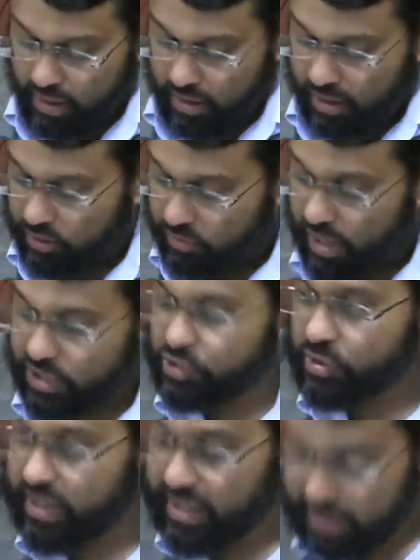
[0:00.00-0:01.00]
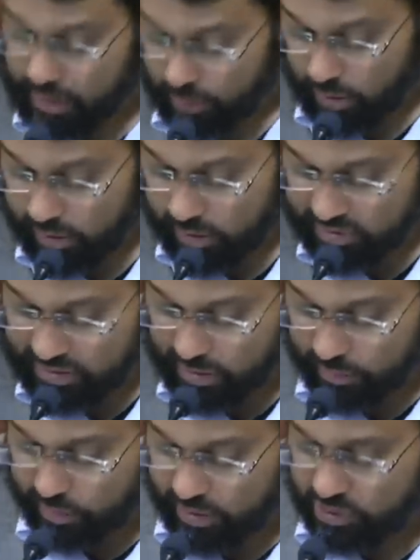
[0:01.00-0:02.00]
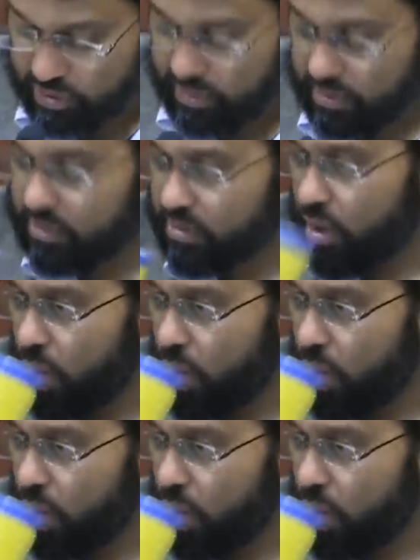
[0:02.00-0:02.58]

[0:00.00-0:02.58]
congratulating them on their celebrations.